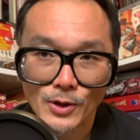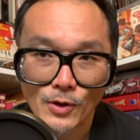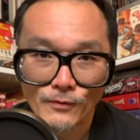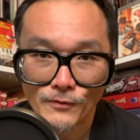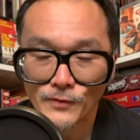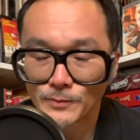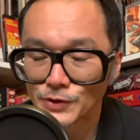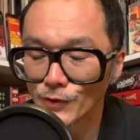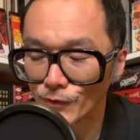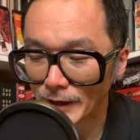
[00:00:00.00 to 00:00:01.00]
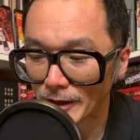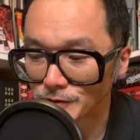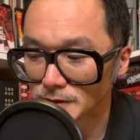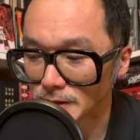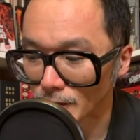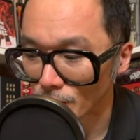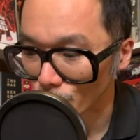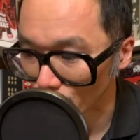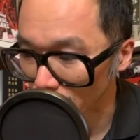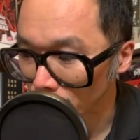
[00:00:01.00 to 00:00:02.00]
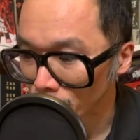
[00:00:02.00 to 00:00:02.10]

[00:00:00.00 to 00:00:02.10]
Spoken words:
over from 2003.